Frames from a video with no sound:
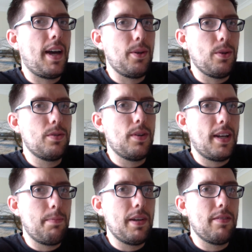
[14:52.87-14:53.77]
I also
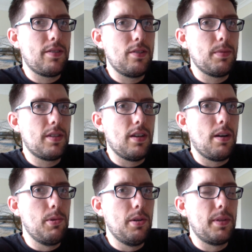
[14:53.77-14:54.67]
had a bit of a
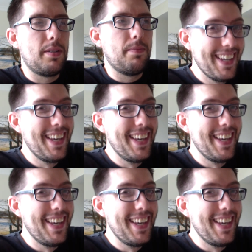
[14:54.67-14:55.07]
superstar moment,